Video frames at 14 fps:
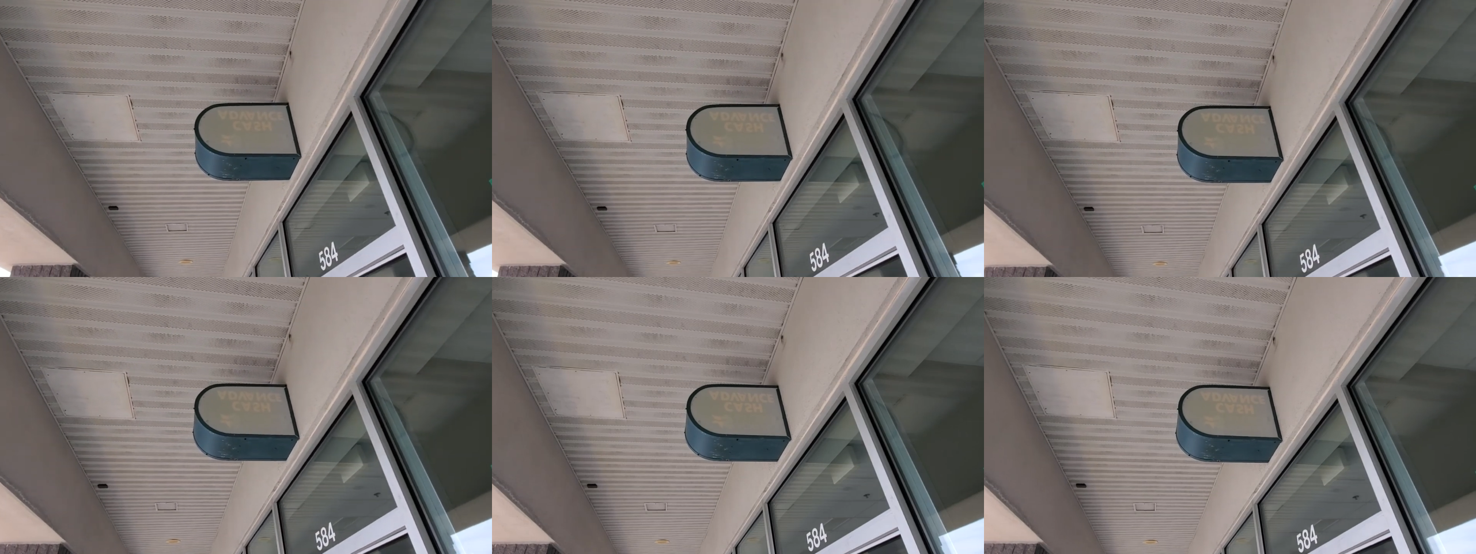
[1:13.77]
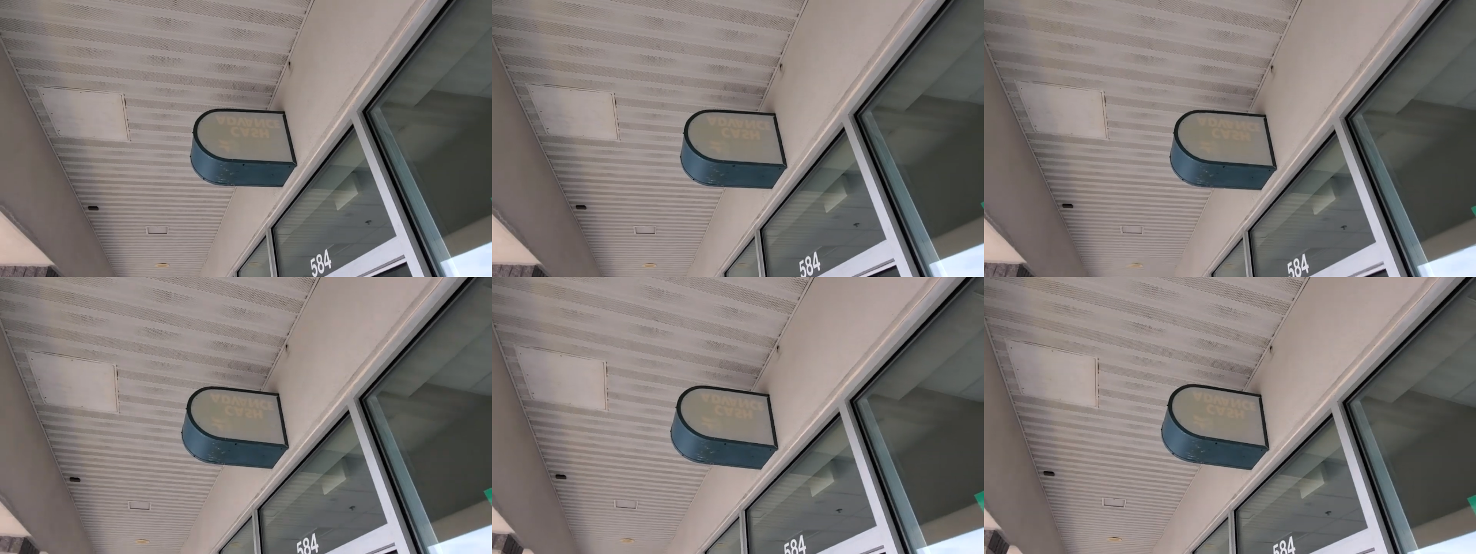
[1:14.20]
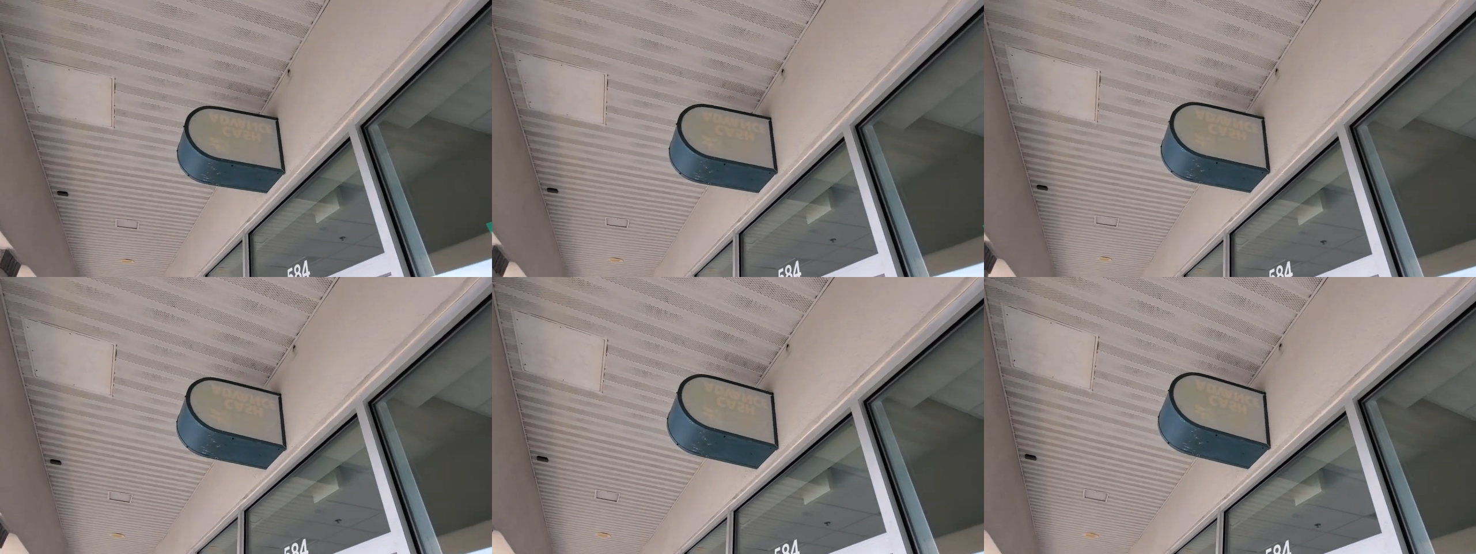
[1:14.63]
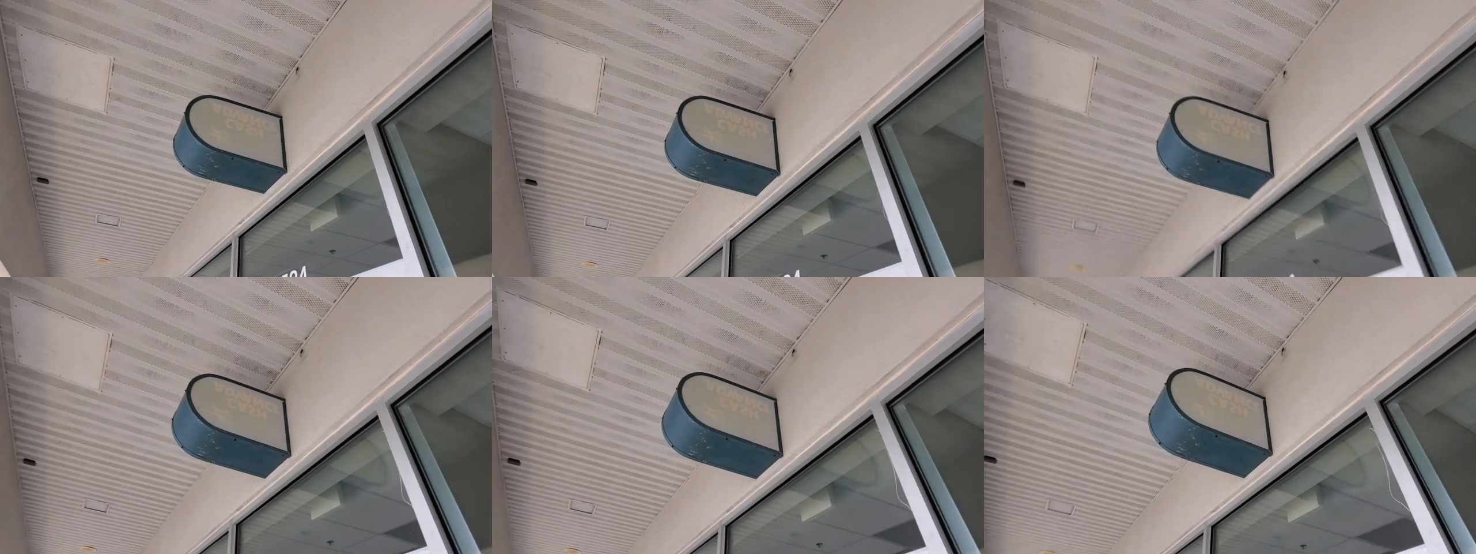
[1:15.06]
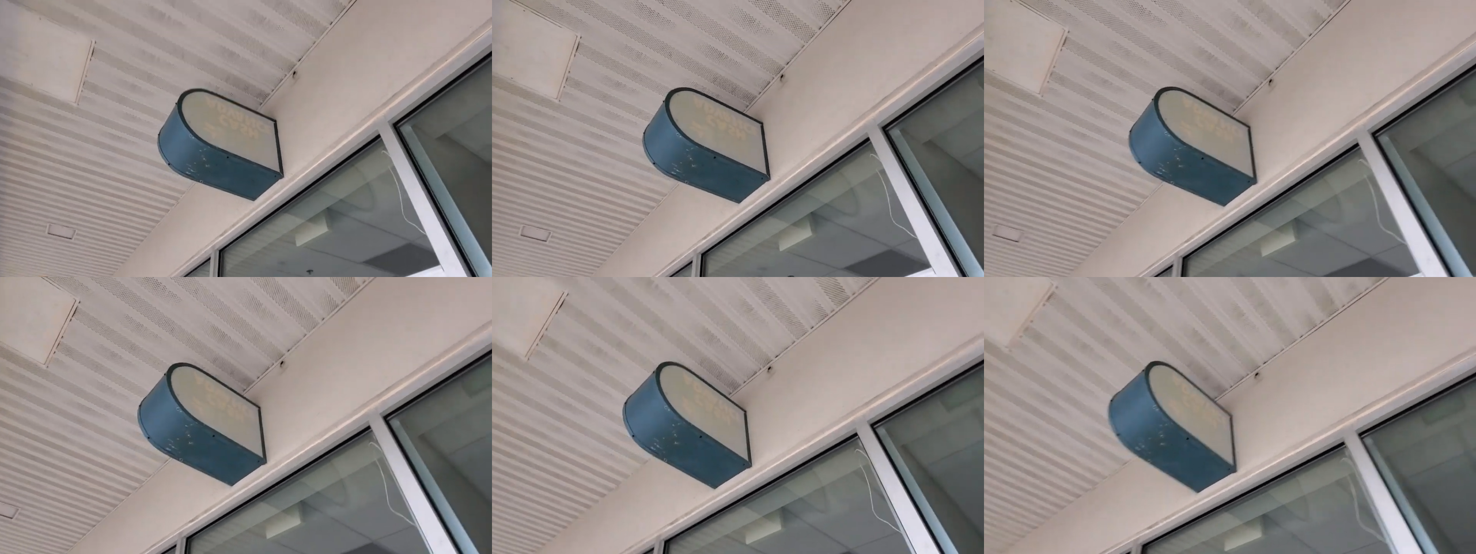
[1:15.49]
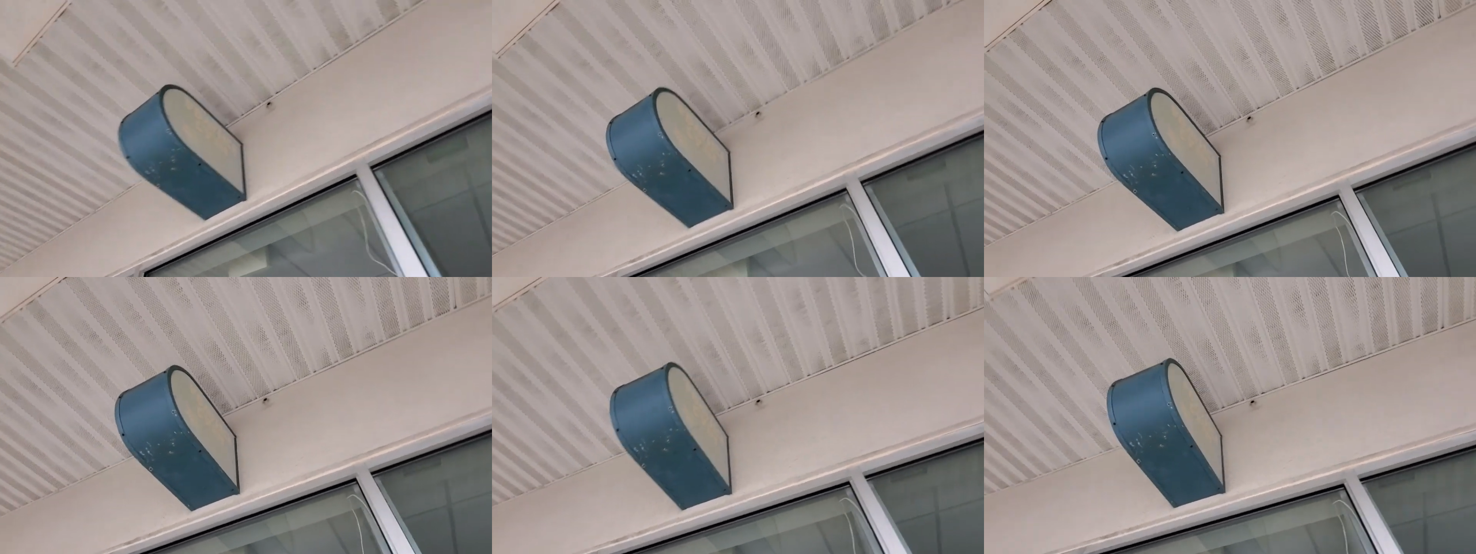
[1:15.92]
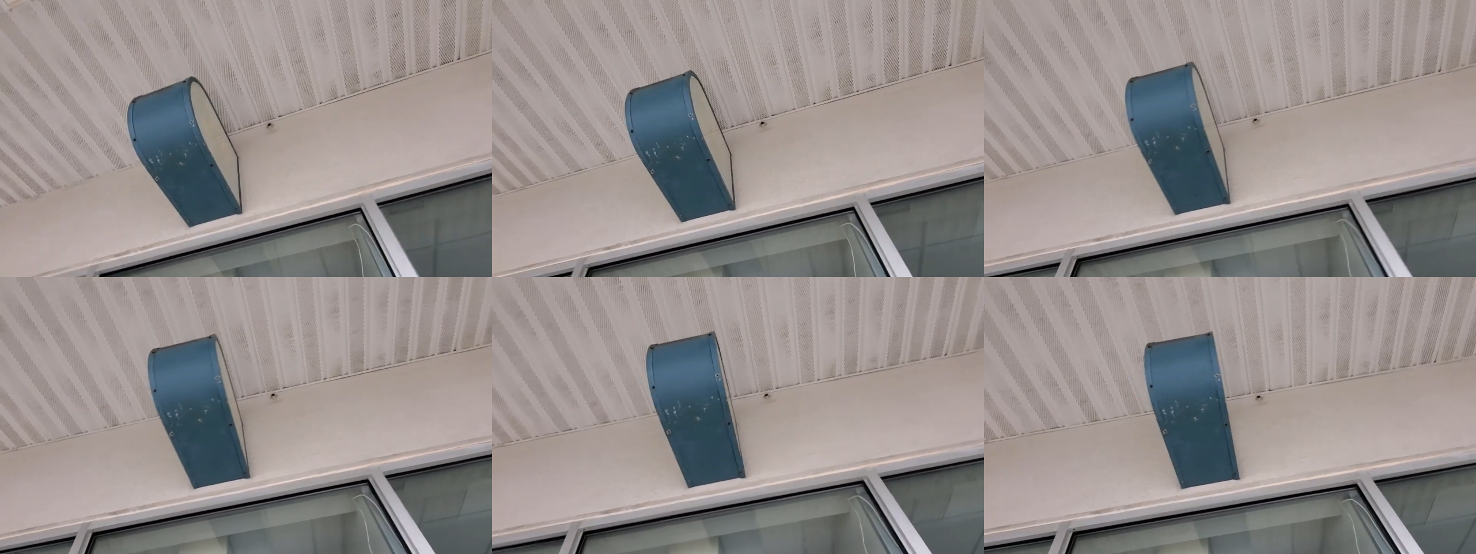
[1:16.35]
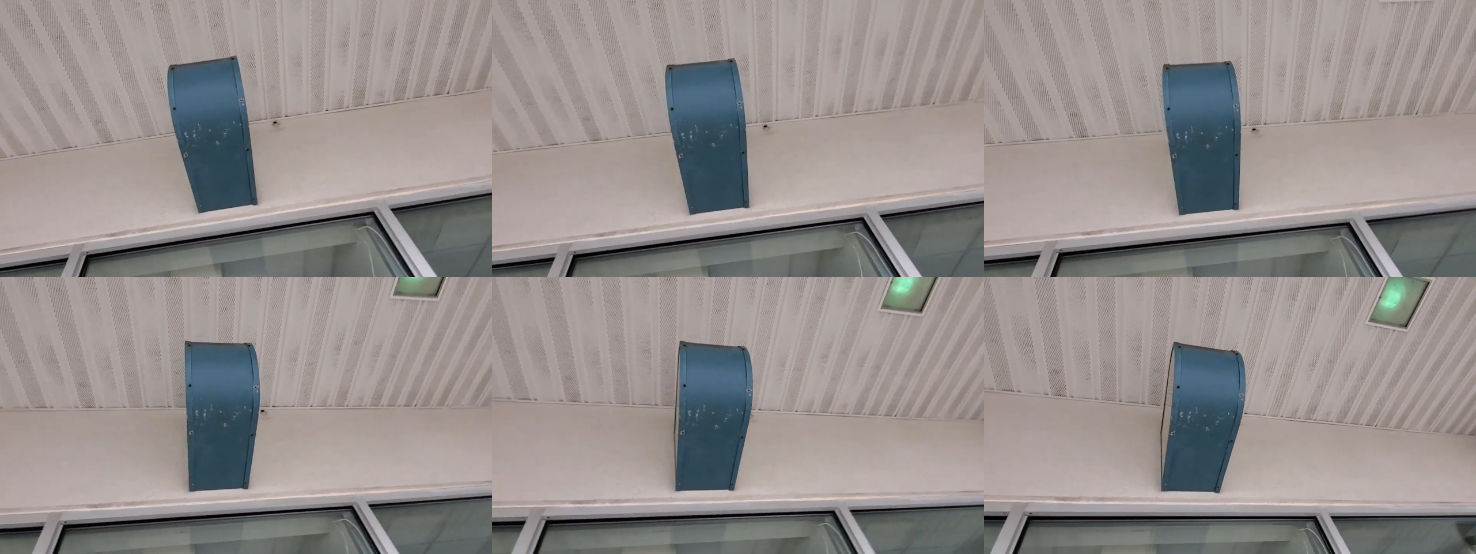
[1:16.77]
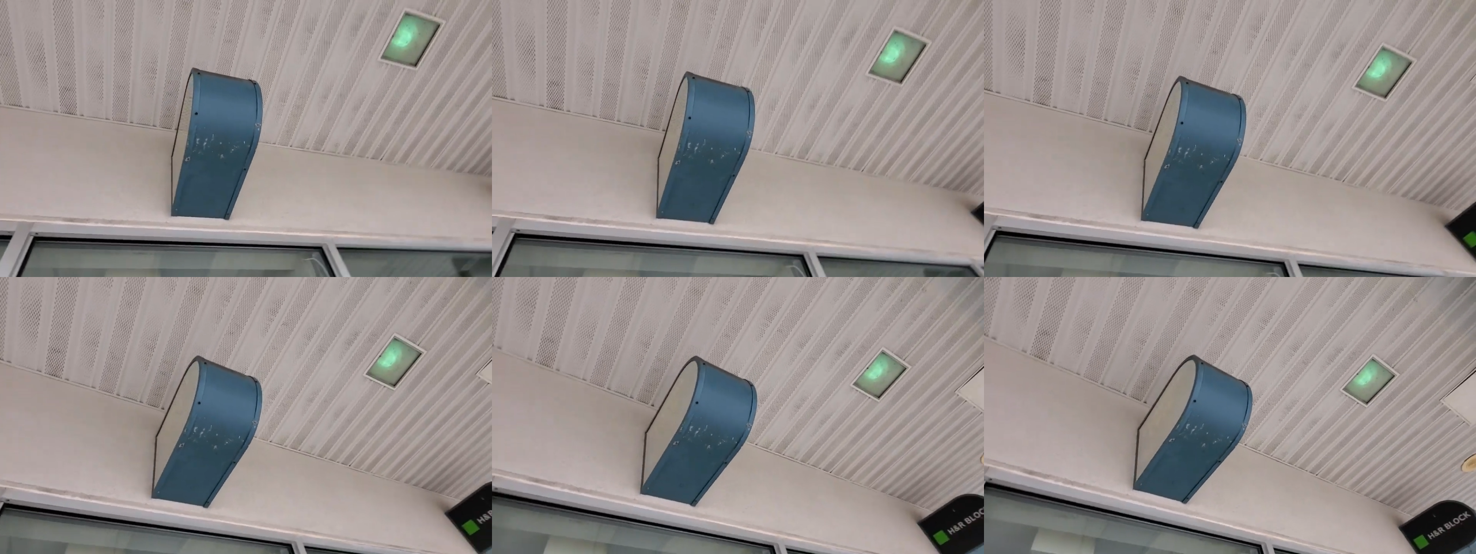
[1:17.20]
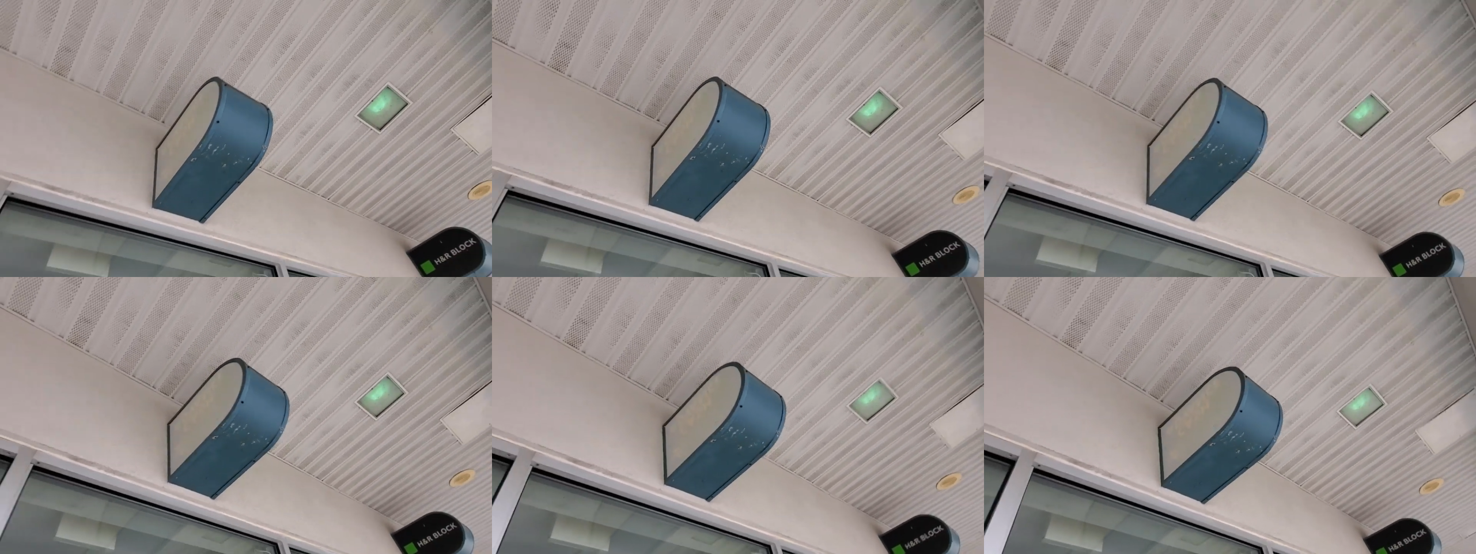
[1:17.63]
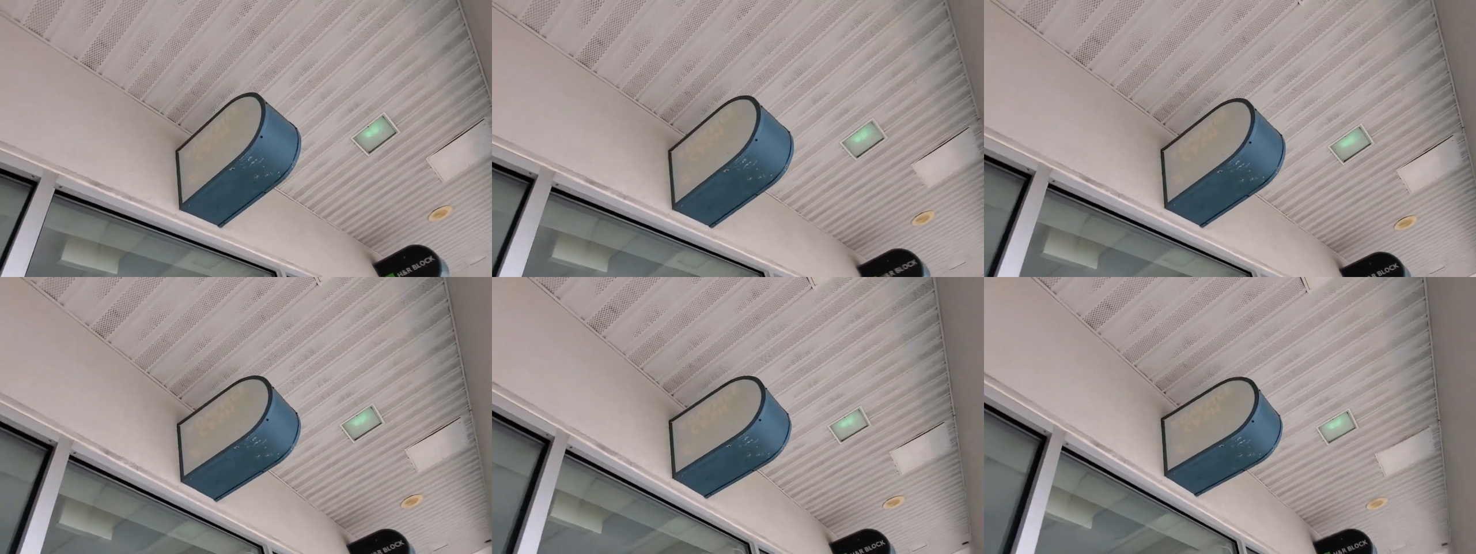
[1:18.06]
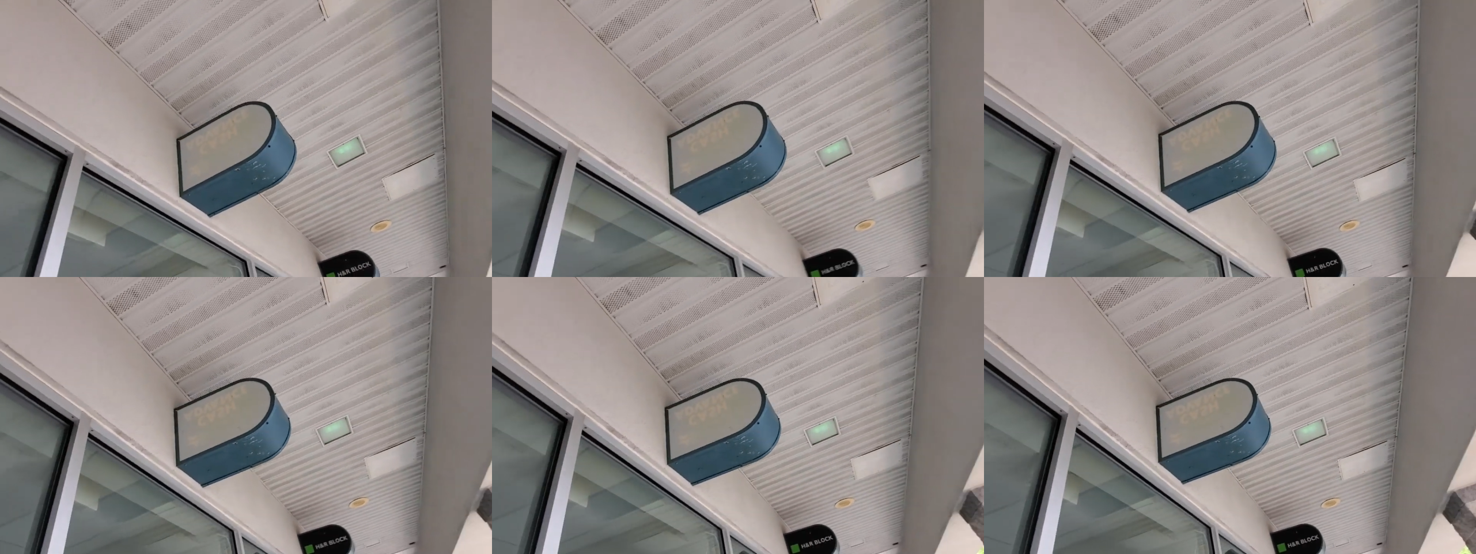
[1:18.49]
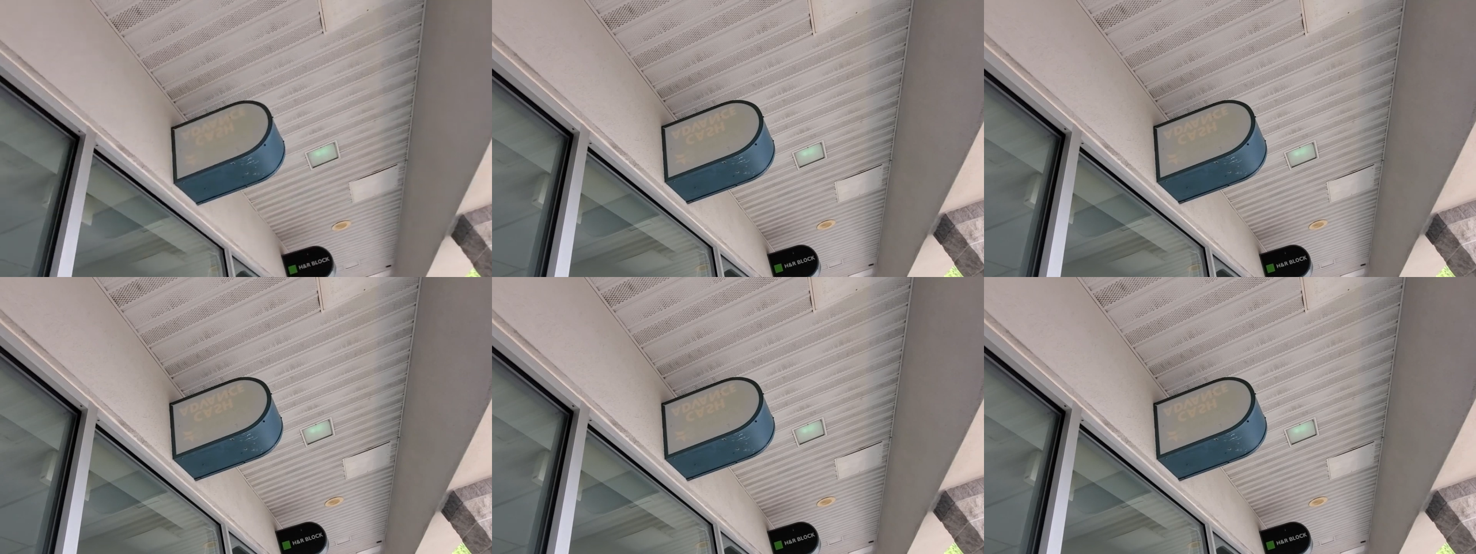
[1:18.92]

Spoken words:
No face is visible, so there are no lips to read.